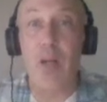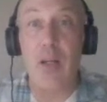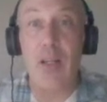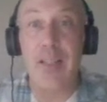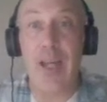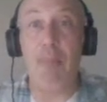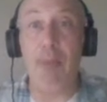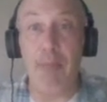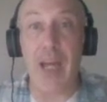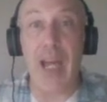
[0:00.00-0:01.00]

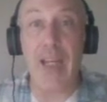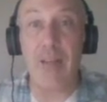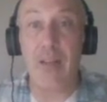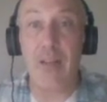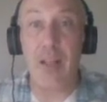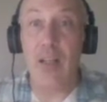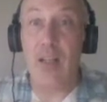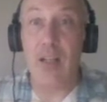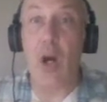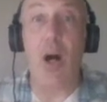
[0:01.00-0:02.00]
Tampa Bay
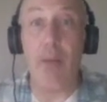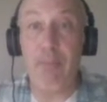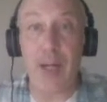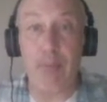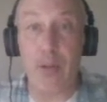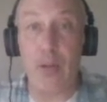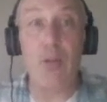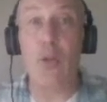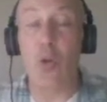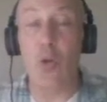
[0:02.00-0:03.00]
on paper,
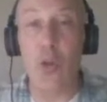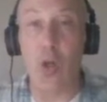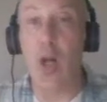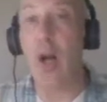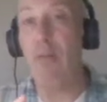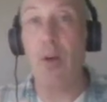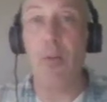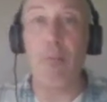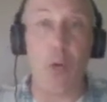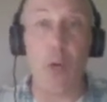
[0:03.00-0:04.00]
Kucherov,
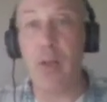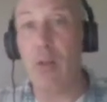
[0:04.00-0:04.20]
Point,